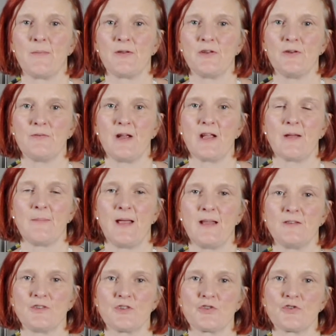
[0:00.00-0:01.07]
I do
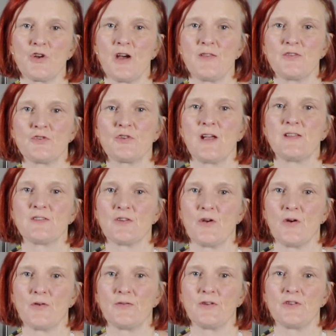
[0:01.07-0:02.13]
recommend just try the dress
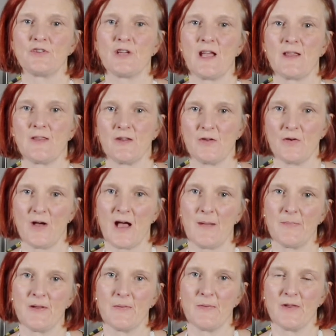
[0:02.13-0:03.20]
on and check that you're
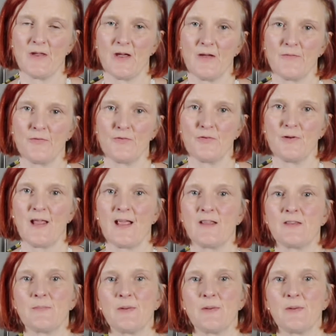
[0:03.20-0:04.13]
happy with the overall length,